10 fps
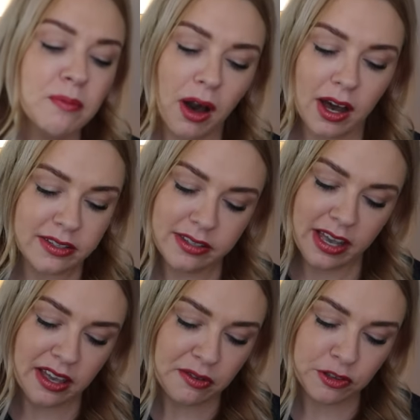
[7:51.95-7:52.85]
But I'd
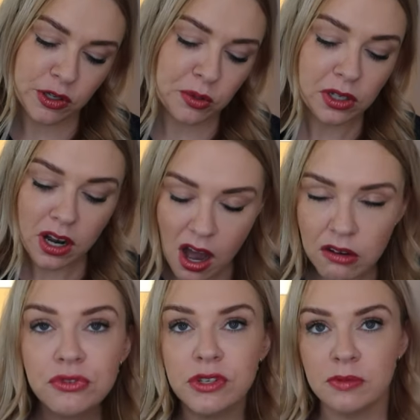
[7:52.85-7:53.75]
say if you
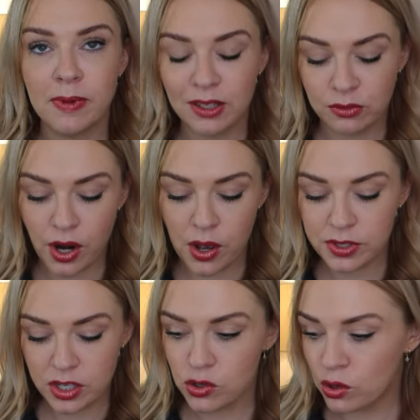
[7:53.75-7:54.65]
love the smell of
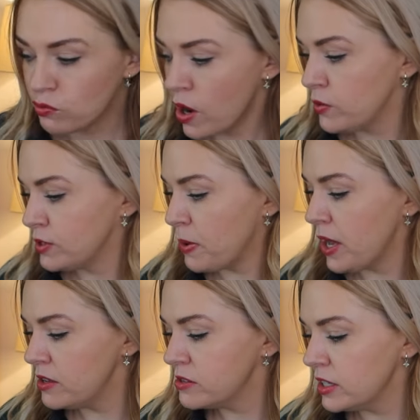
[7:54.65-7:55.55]
roses, you're a rose
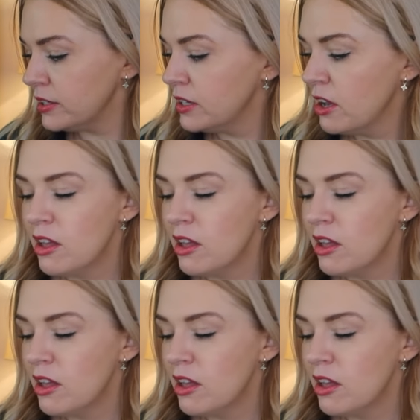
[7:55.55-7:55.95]
person,